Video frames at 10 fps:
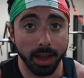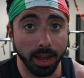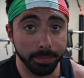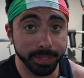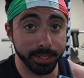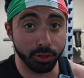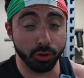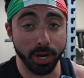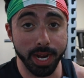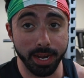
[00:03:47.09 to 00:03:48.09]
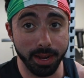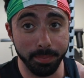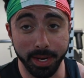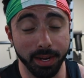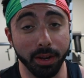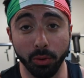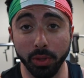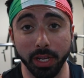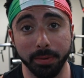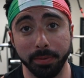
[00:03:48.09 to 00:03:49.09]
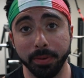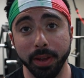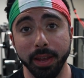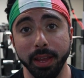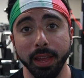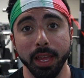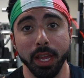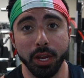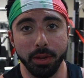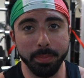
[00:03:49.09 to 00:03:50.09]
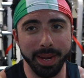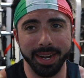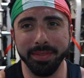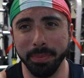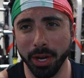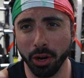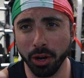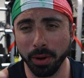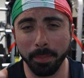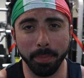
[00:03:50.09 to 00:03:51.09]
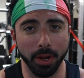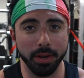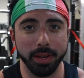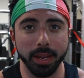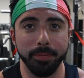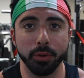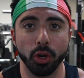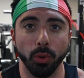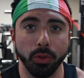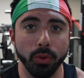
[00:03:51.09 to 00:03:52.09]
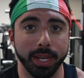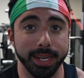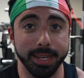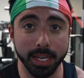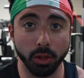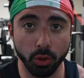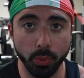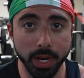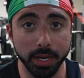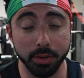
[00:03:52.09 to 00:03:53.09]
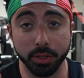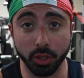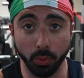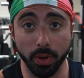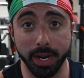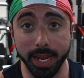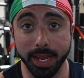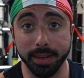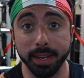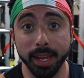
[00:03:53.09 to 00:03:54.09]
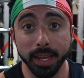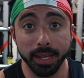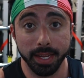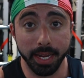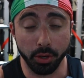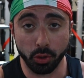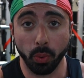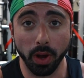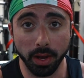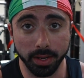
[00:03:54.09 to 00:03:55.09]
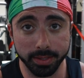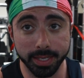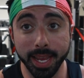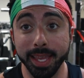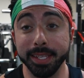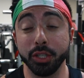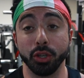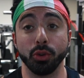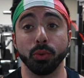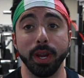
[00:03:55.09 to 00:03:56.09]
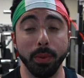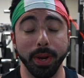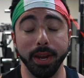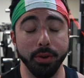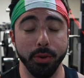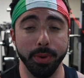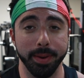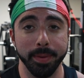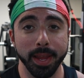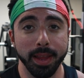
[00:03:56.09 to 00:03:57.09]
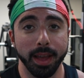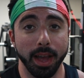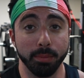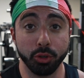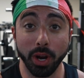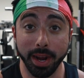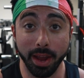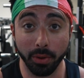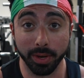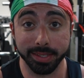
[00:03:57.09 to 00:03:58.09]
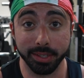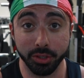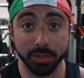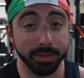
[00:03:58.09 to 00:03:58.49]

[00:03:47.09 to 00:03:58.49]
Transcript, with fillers: Um, this is great, I mean, not only if you may not even be hurt, but if you're going through like a deload week and you still want to hit hit your quads, this is a great way to do it. Um, try it out. I say